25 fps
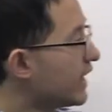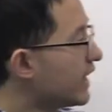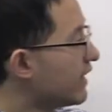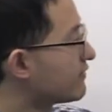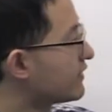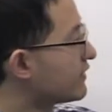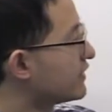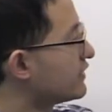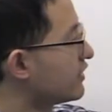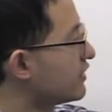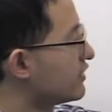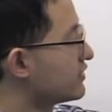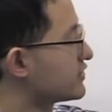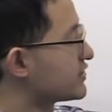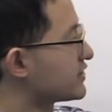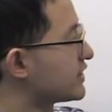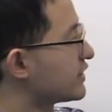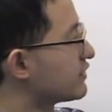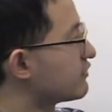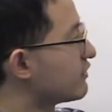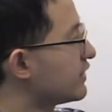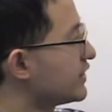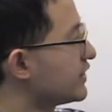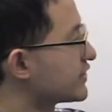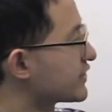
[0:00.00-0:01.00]
we have the Nernst
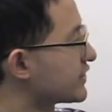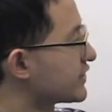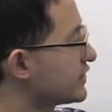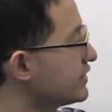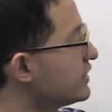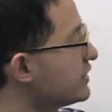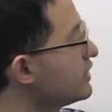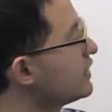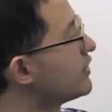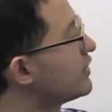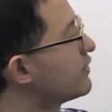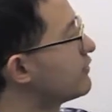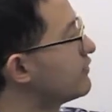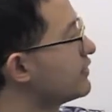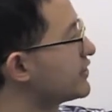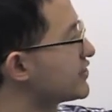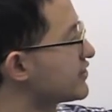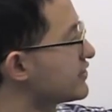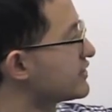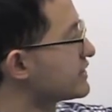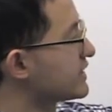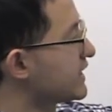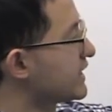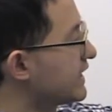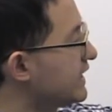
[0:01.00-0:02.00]
equation,
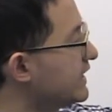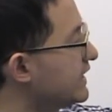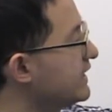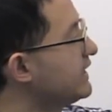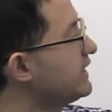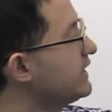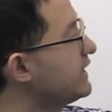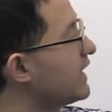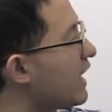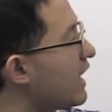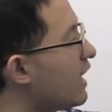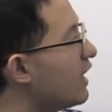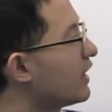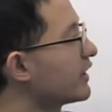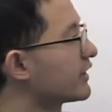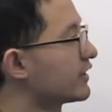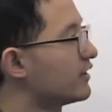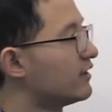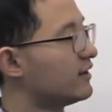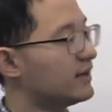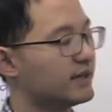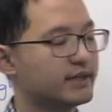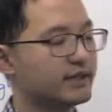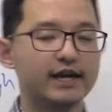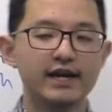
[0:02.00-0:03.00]
which is E
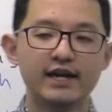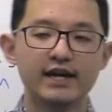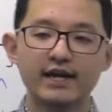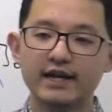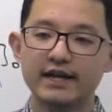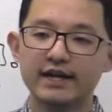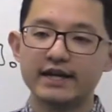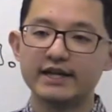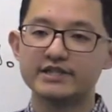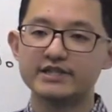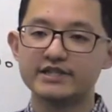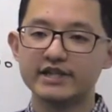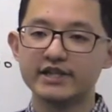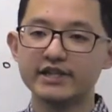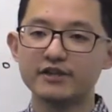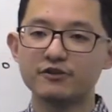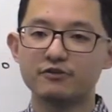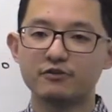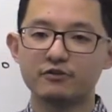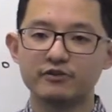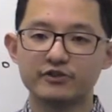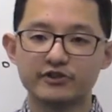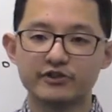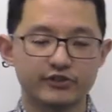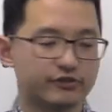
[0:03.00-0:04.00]
ion is
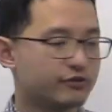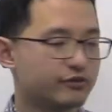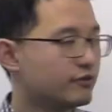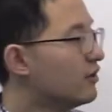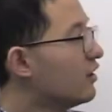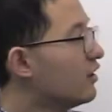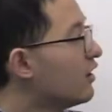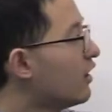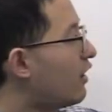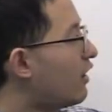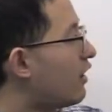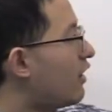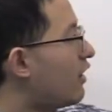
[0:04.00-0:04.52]
equal to